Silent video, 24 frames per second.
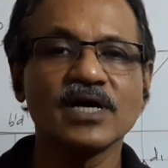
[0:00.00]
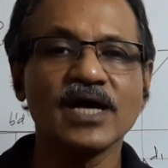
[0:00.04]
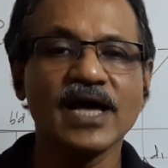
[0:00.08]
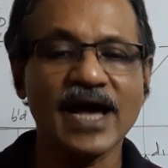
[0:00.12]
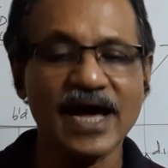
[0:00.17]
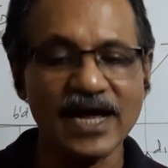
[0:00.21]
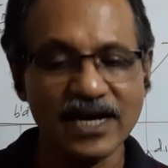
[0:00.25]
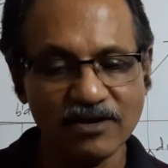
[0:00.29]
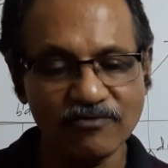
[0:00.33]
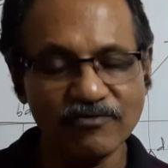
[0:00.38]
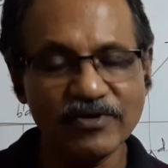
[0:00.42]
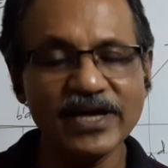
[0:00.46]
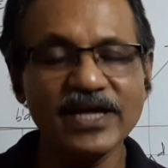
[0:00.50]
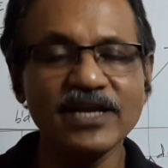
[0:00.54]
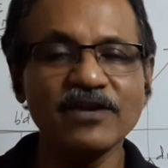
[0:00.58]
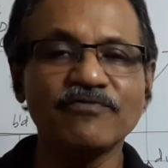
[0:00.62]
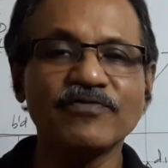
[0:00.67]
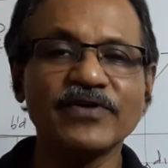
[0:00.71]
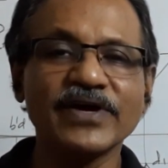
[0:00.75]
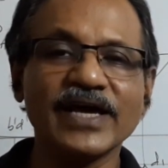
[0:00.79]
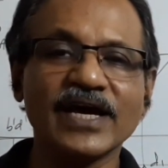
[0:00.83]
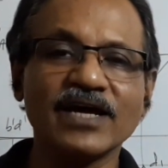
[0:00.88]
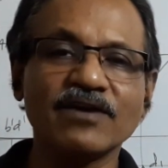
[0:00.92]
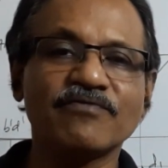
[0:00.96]
and
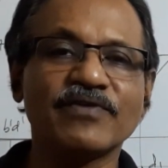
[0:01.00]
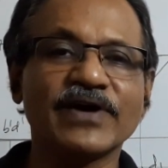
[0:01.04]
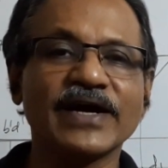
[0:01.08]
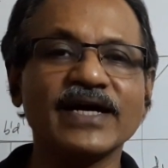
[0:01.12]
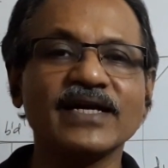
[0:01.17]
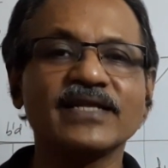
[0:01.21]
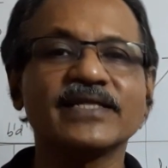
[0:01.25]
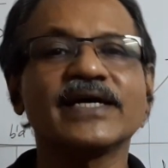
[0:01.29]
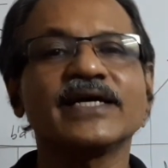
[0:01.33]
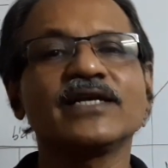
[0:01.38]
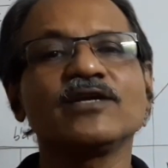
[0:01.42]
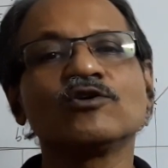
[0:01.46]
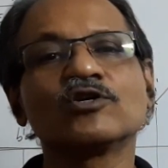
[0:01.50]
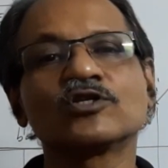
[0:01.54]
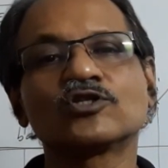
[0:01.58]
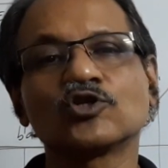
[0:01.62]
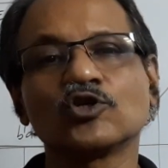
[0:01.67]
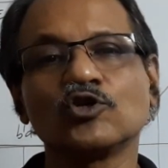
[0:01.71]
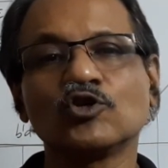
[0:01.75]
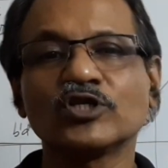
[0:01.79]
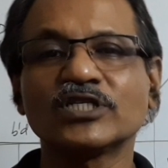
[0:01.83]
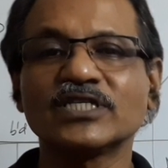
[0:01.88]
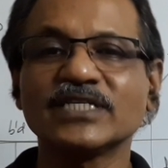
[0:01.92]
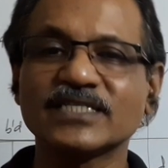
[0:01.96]
verify and find that your
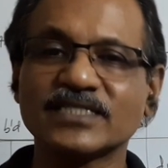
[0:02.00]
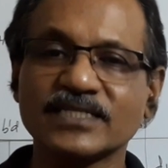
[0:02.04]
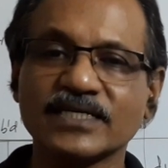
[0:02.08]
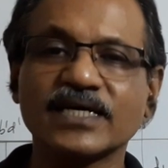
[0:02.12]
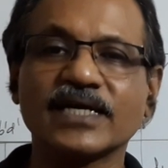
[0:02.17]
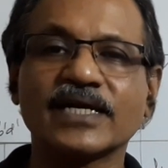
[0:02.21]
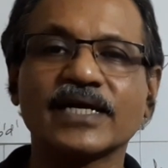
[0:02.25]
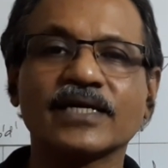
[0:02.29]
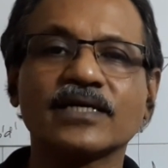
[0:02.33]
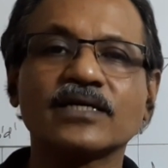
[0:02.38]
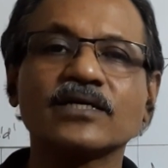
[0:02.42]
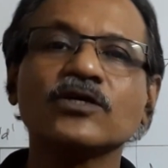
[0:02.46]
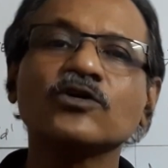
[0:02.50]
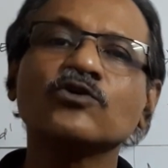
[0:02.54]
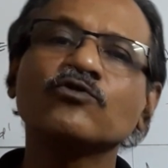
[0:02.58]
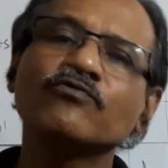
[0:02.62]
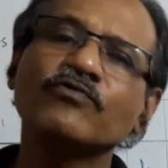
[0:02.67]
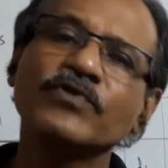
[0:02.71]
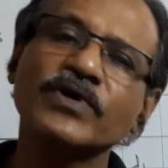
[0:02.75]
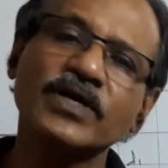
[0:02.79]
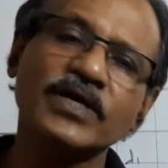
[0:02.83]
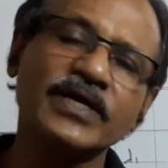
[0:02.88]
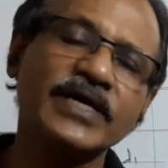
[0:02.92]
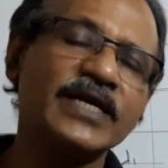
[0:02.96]
solution is correct, you
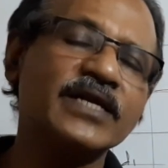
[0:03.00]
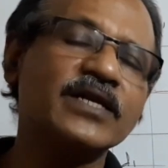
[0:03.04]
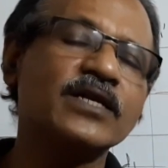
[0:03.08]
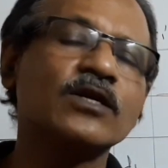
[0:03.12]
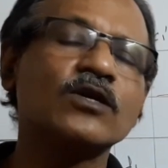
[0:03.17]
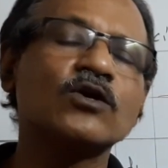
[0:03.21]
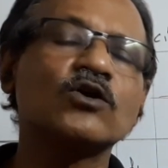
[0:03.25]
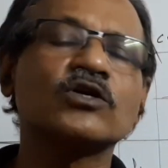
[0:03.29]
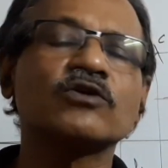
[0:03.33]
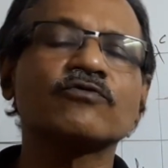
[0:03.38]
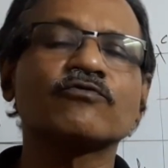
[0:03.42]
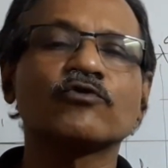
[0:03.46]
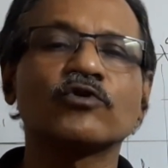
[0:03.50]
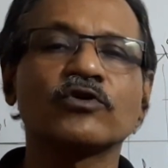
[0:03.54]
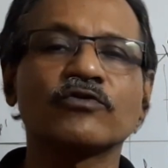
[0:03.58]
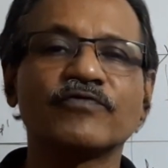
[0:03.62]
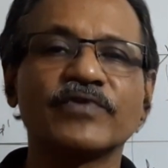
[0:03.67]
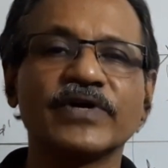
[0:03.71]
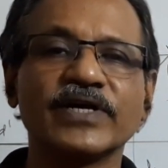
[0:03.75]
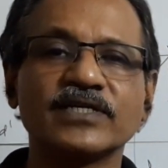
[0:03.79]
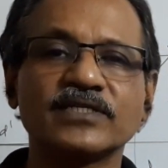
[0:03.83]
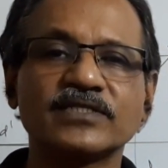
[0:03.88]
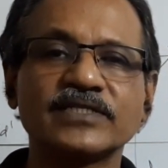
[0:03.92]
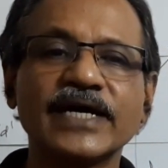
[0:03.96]
feel get a lot of confidence.